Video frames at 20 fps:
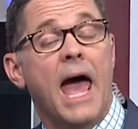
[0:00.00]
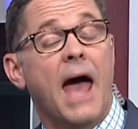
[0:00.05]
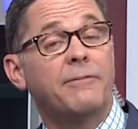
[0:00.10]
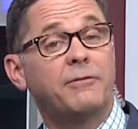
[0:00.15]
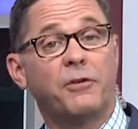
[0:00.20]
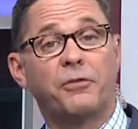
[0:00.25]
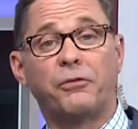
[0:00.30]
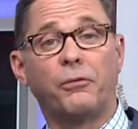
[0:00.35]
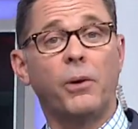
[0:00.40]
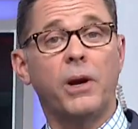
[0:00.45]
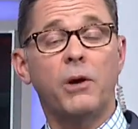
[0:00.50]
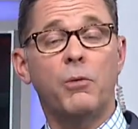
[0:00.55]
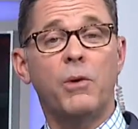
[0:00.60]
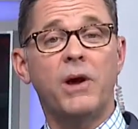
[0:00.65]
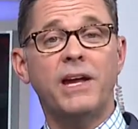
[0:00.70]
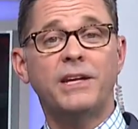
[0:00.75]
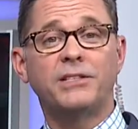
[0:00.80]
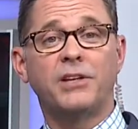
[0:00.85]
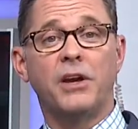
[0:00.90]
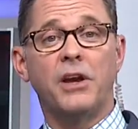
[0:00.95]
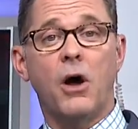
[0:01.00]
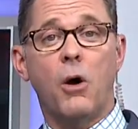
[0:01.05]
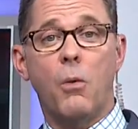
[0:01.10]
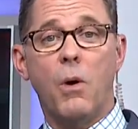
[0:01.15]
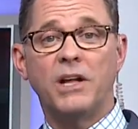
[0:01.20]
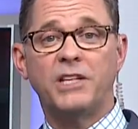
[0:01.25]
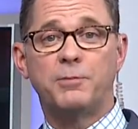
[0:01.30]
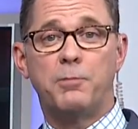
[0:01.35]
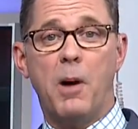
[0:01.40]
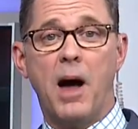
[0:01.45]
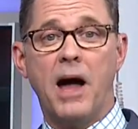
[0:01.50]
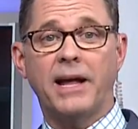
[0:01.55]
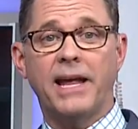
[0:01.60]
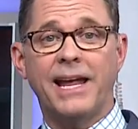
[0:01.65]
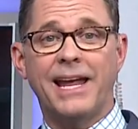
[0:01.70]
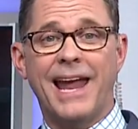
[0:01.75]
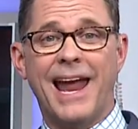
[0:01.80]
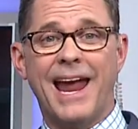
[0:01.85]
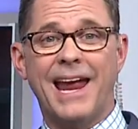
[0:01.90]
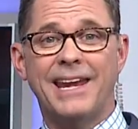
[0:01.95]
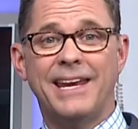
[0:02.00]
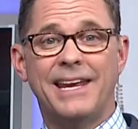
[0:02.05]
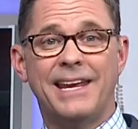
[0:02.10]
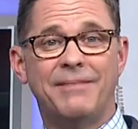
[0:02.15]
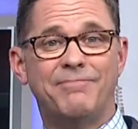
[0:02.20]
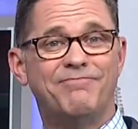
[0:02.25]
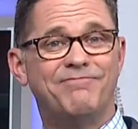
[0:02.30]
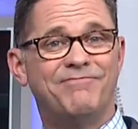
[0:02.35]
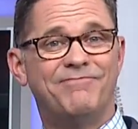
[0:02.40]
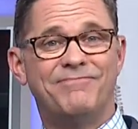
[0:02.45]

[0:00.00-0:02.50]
After three weeks of know what's bugging Andy,